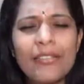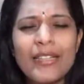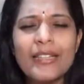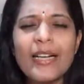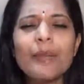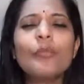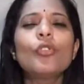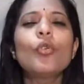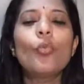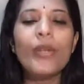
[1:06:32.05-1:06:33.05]
Give it time,
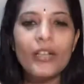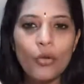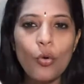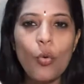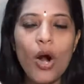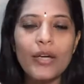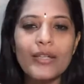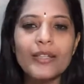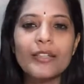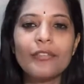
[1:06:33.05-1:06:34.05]
you will know
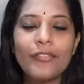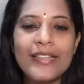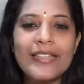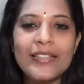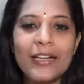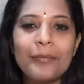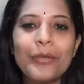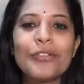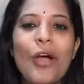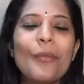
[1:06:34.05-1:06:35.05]
what it feels like,
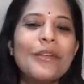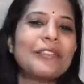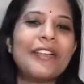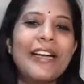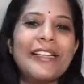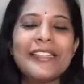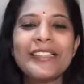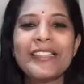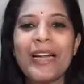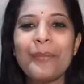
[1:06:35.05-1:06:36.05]
because how much ever I
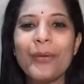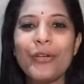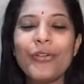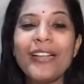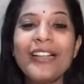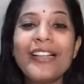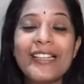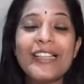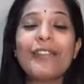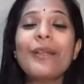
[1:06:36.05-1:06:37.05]
describe,
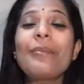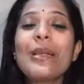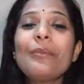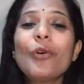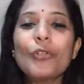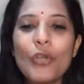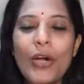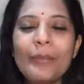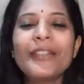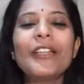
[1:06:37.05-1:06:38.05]
it's giving me more
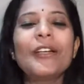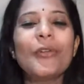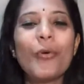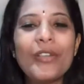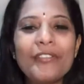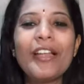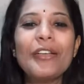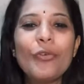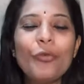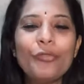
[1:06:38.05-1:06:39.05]
joy, but then only
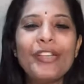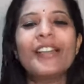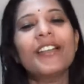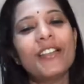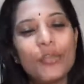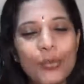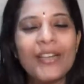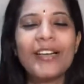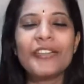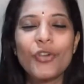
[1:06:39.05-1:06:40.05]
when you feel it, you
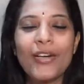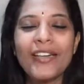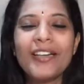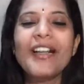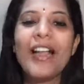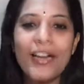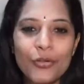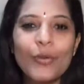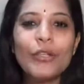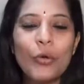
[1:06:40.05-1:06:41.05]
will enjoy it
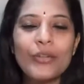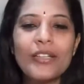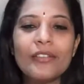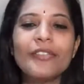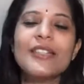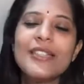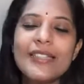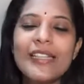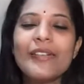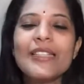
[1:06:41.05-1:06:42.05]
and you will know the difference.
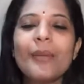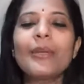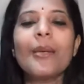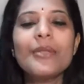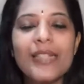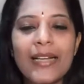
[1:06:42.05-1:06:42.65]
Just give it some time.